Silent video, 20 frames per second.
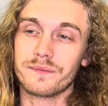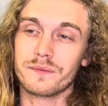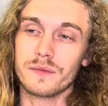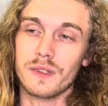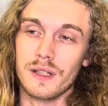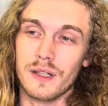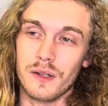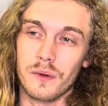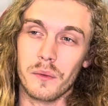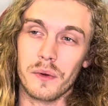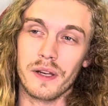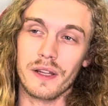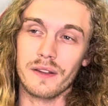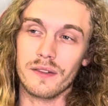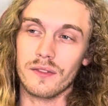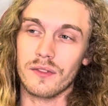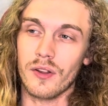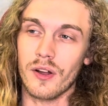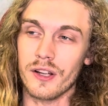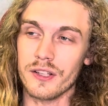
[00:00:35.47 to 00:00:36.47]
Uh, when it
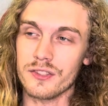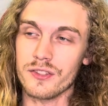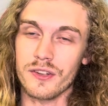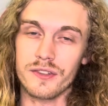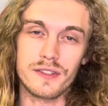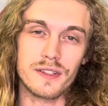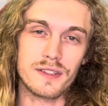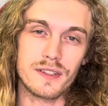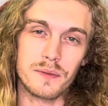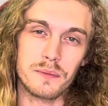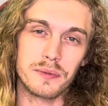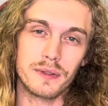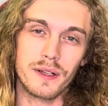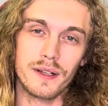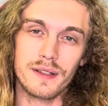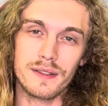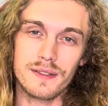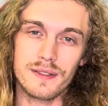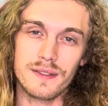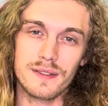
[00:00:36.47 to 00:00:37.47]
launched on Disney
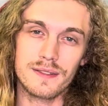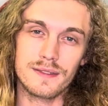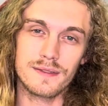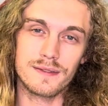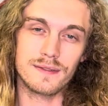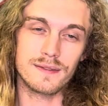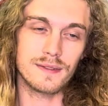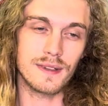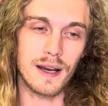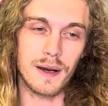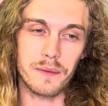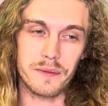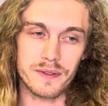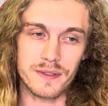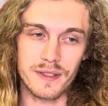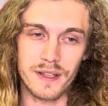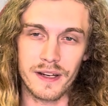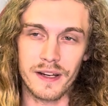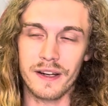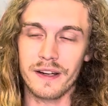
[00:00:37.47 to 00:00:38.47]
Plus, I was
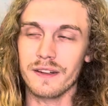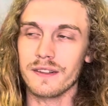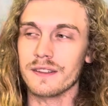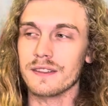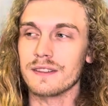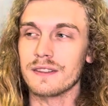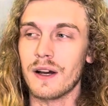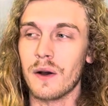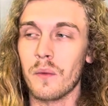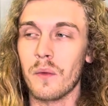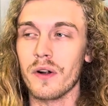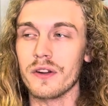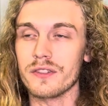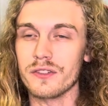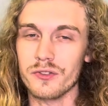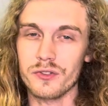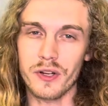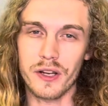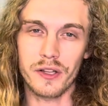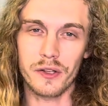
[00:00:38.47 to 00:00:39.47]
there. I watched the
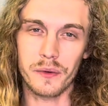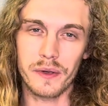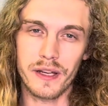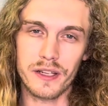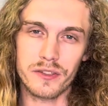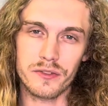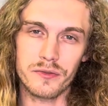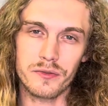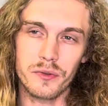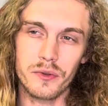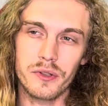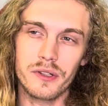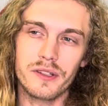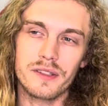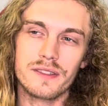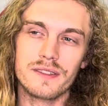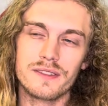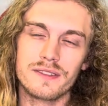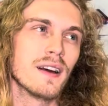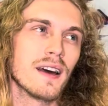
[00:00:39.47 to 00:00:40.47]
trailer reaction for it,
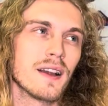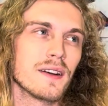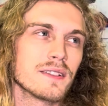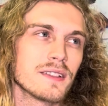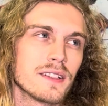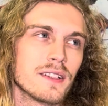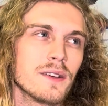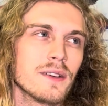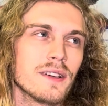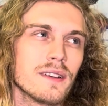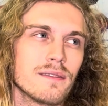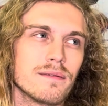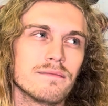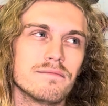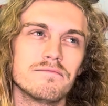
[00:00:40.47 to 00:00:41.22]
and I was like, you know what?